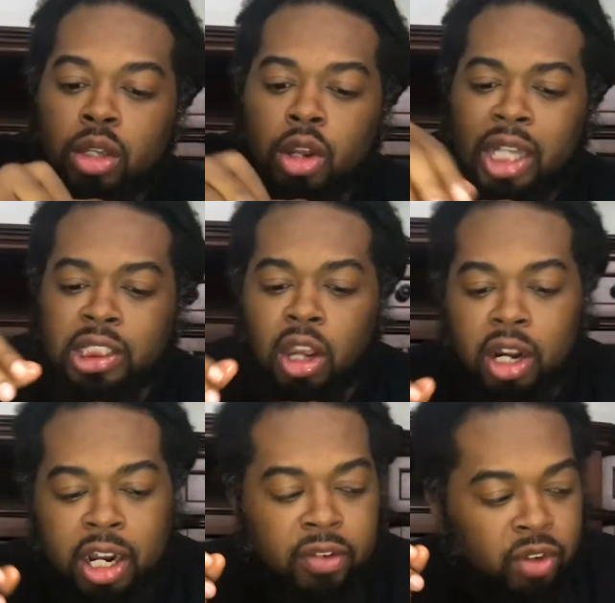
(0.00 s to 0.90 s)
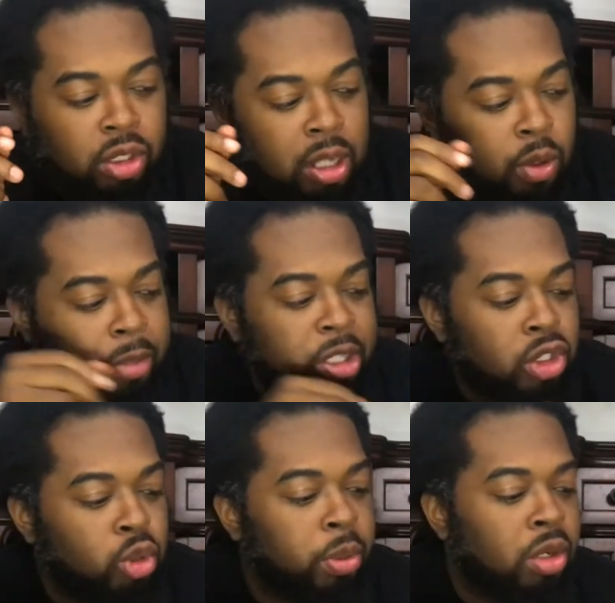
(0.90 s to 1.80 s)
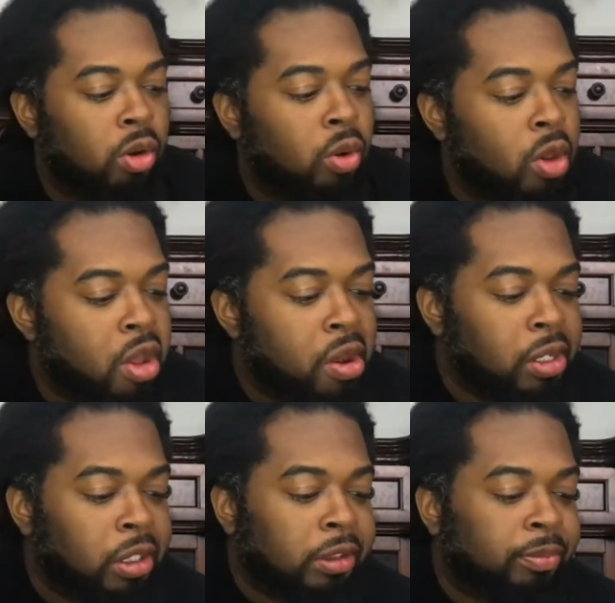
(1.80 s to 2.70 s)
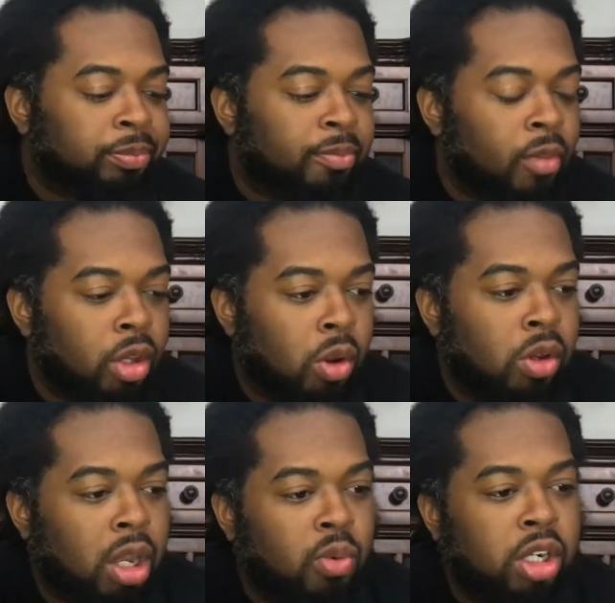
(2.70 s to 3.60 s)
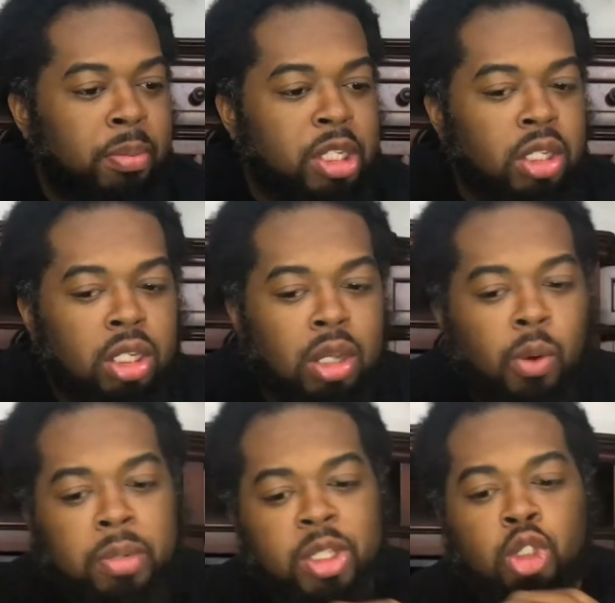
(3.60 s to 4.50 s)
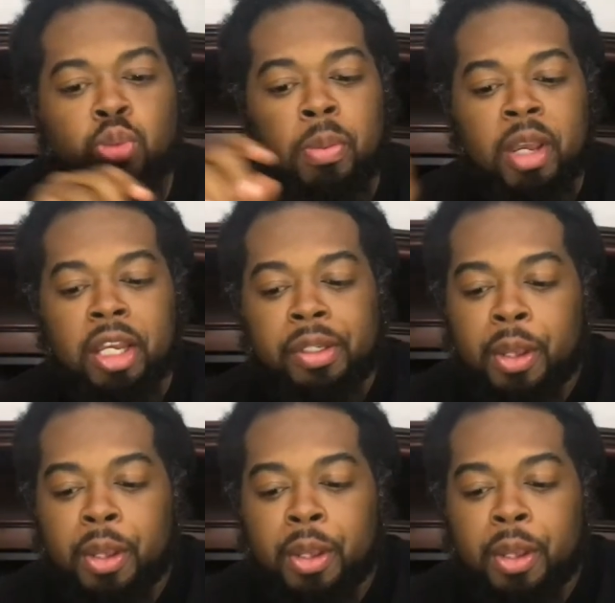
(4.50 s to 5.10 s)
you know, I started out at first, I wanted to be a superhero. You know, I wanted to be Superman.